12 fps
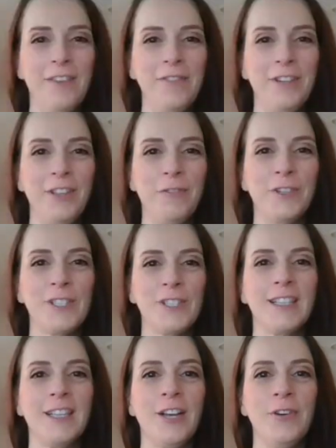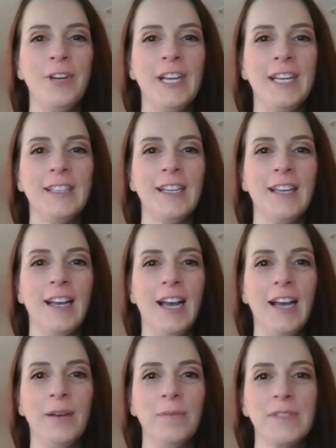after the first load-in,
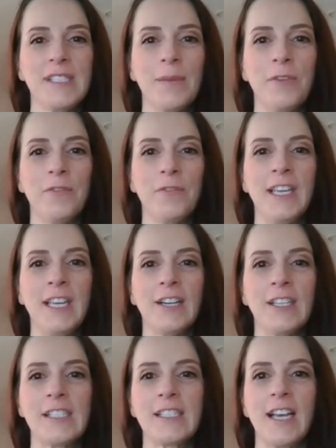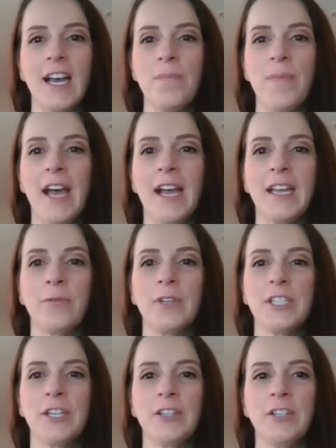um, some of the gear is cut back and
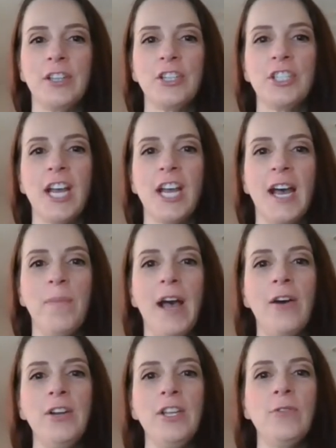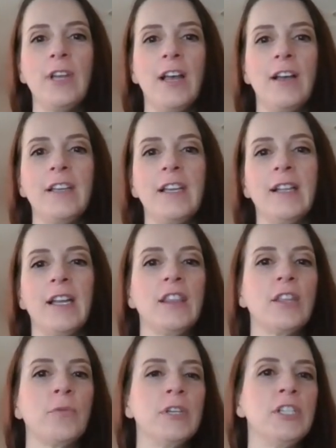returned to the shop, how do you calculate
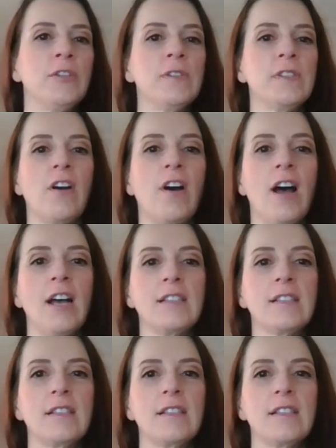the reduced cost?